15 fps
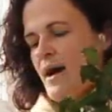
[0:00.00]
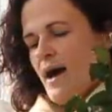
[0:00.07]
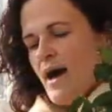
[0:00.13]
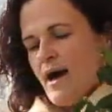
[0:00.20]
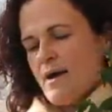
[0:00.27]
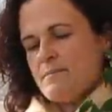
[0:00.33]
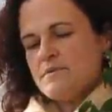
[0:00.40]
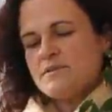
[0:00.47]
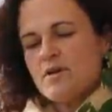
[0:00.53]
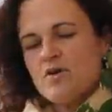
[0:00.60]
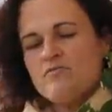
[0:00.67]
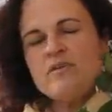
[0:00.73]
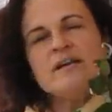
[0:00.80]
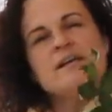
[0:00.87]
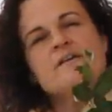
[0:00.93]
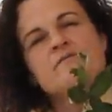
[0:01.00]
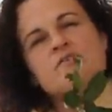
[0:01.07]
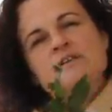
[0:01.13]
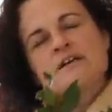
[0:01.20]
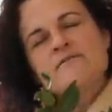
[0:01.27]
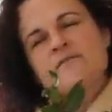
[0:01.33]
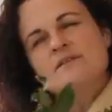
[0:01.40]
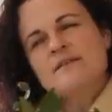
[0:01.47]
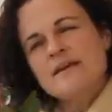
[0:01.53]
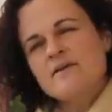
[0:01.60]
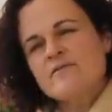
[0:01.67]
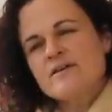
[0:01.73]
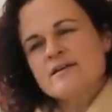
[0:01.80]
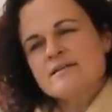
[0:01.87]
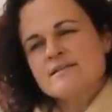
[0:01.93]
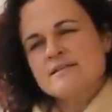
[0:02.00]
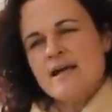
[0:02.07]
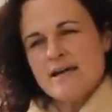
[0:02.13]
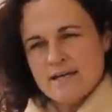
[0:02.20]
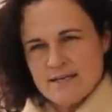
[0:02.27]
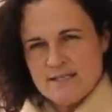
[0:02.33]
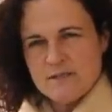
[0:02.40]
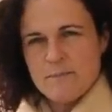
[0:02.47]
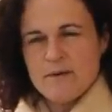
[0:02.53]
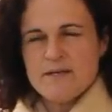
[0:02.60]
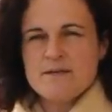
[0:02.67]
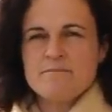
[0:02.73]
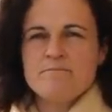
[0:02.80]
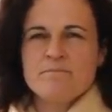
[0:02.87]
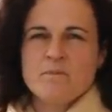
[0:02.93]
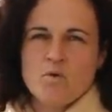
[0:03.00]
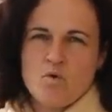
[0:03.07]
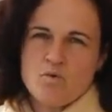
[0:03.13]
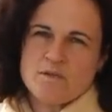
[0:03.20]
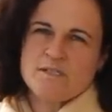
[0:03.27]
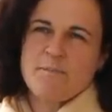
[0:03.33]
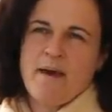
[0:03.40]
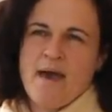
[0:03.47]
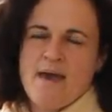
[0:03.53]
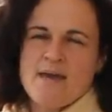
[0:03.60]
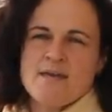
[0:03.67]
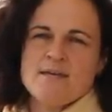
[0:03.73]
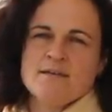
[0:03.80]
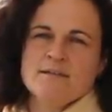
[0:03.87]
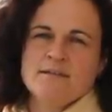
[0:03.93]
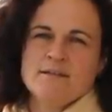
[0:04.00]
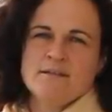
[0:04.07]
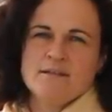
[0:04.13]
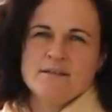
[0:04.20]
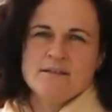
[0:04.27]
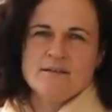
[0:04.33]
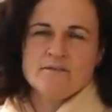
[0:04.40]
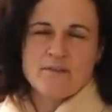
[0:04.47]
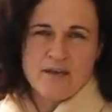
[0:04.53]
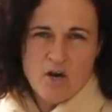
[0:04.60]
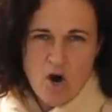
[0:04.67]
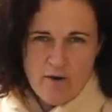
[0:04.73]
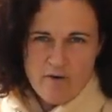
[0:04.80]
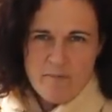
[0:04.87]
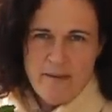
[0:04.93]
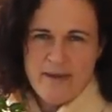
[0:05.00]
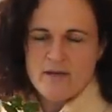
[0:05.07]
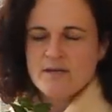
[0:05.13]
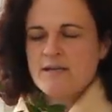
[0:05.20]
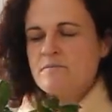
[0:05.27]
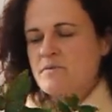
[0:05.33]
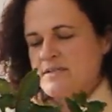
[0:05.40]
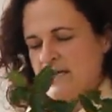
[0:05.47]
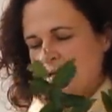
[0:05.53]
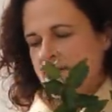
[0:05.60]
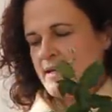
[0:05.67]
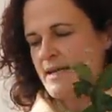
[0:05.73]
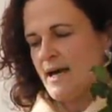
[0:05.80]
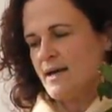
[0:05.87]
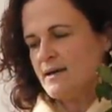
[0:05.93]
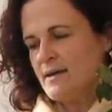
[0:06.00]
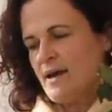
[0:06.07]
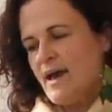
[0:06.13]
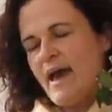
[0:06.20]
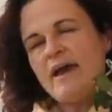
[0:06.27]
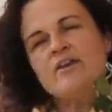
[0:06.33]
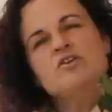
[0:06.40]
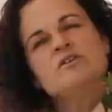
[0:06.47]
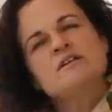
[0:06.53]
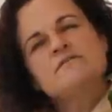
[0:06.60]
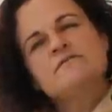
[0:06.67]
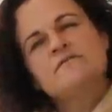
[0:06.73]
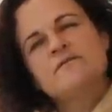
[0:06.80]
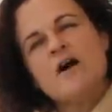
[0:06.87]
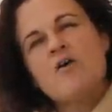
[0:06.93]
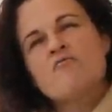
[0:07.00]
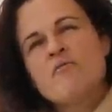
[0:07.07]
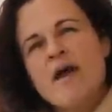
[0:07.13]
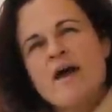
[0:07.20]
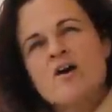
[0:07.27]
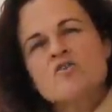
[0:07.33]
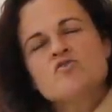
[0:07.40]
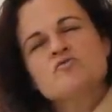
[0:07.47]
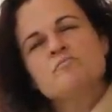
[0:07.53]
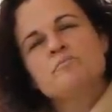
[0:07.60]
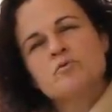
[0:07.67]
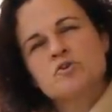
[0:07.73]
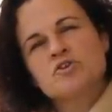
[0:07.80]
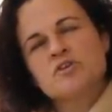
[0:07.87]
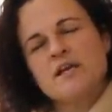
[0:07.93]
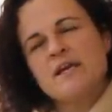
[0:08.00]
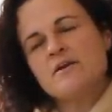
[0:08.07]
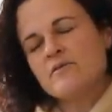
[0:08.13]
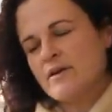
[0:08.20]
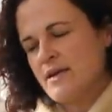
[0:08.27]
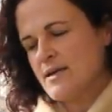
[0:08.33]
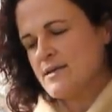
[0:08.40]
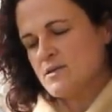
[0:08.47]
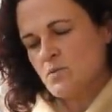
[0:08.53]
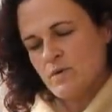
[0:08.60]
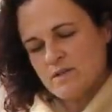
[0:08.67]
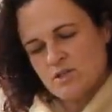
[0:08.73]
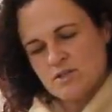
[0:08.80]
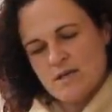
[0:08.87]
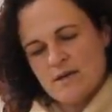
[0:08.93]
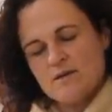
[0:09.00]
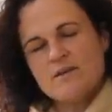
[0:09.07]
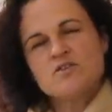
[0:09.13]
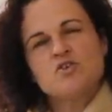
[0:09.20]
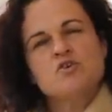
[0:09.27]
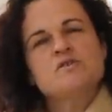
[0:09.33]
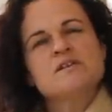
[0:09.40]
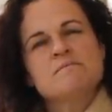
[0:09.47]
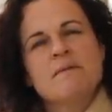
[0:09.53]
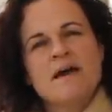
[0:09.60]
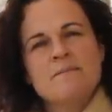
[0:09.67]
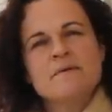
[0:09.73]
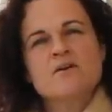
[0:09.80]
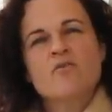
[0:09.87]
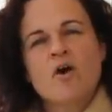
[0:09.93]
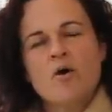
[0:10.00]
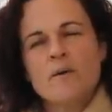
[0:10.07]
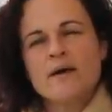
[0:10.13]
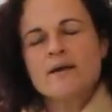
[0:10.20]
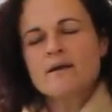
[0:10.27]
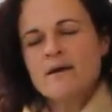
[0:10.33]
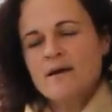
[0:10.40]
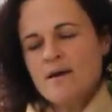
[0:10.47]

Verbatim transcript: Um, so really, if you live in areas like Gisborne, Hawke's Bay, the Coromandel in particular, and you live around bush areas which the tutin may be growing,